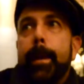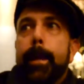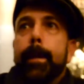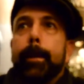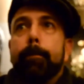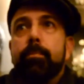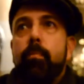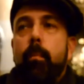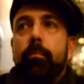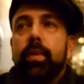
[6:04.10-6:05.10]
And
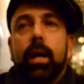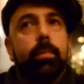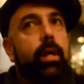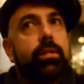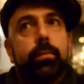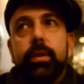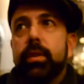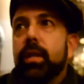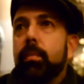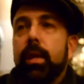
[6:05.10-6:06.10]
God bless the
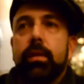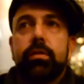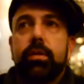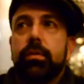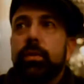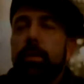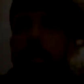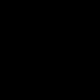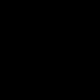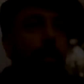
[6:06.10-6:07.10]
reunion. I'm glad they're still
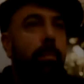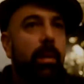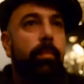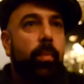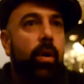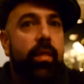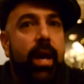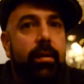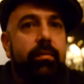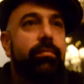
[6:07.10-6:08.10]
doing it. Happy to be part of
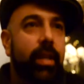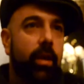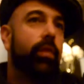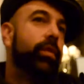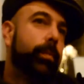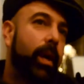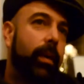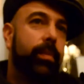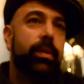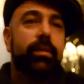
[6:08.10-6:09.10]
that era of hip
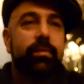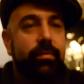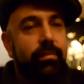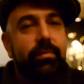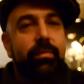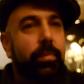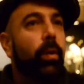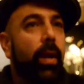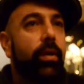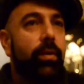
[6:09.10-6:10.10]
hop and
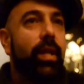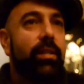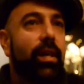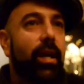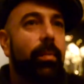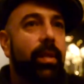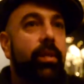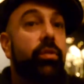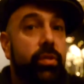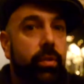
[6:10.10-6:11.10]
be around during that time, and
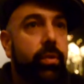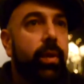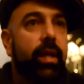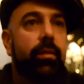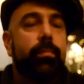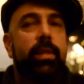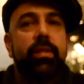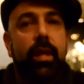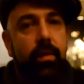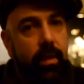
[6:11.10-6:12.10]
that they're still doing it.
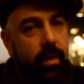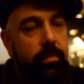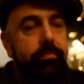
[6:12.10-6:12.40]
Peace to Anthony.